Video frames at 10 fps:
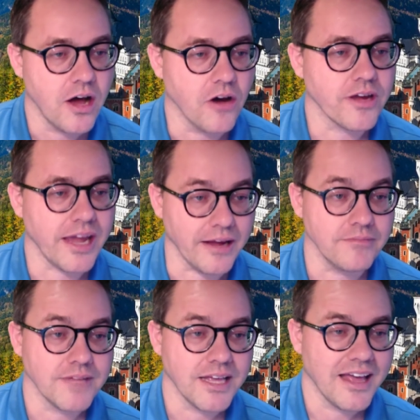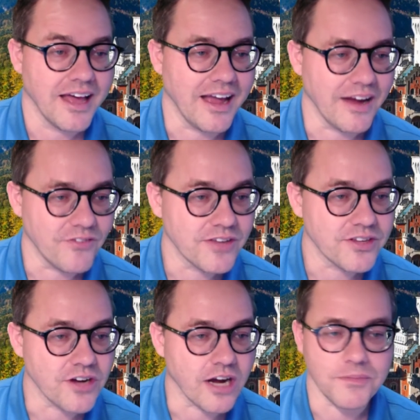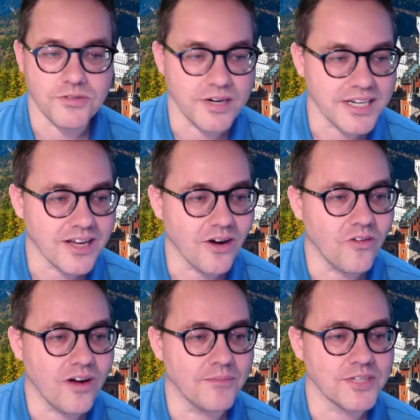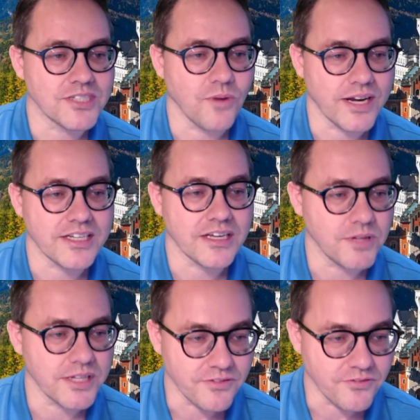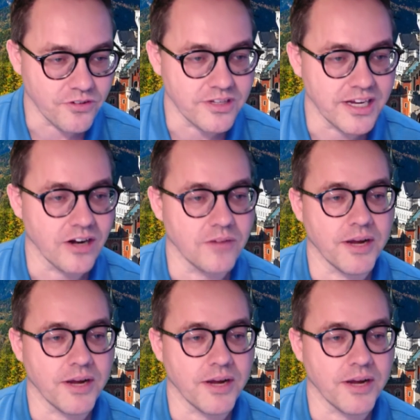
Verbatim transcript: Okay, uh, every other document is ready to go. I'm just waiting to complete the full year.